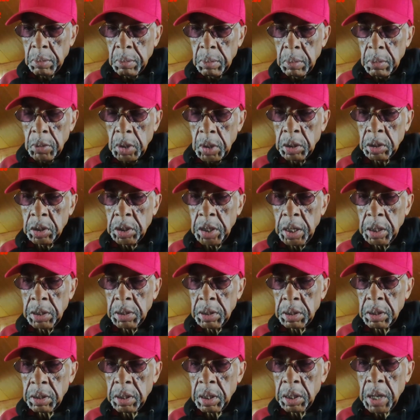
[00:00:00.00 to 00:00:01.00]
the
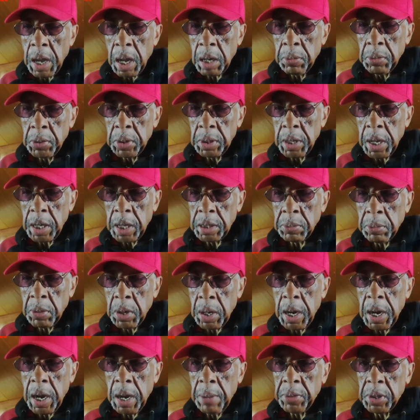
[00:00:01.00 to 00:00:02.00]
teachings of the Honorable Elijah
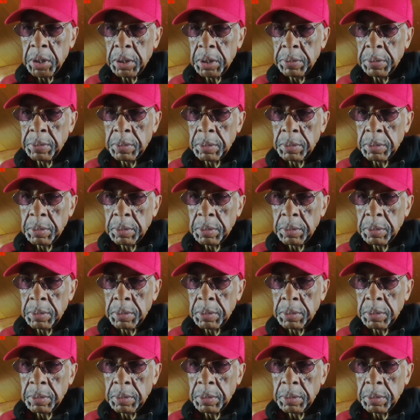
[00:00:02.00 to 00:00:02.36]
Muhammad.